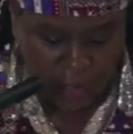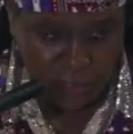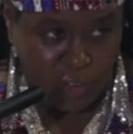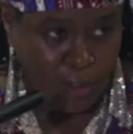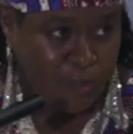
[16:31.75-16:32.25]

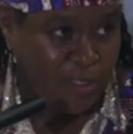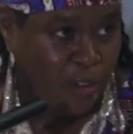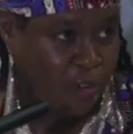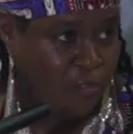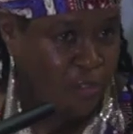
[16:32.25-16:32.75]
in terms
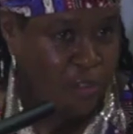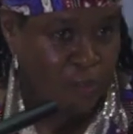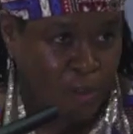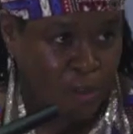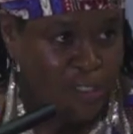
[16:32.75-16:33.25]
of the
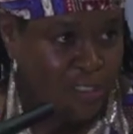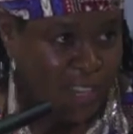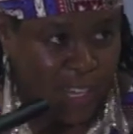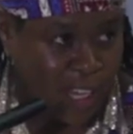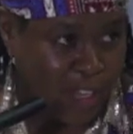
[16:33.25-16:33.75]
modern
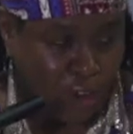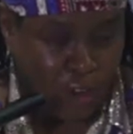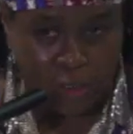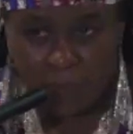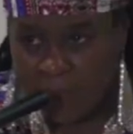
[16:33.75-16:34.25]
day
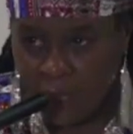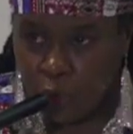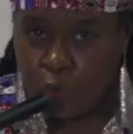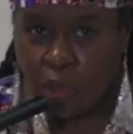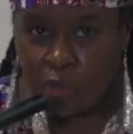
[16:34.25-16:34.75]
economy,
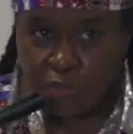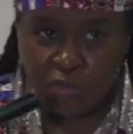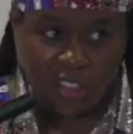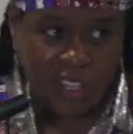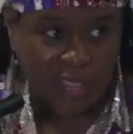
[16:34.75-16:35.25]
who
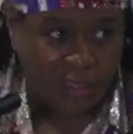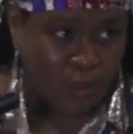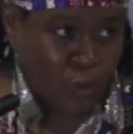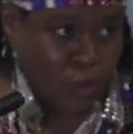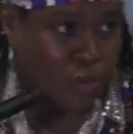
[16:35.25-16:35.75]
owns it,
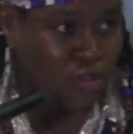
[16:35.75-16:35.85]
who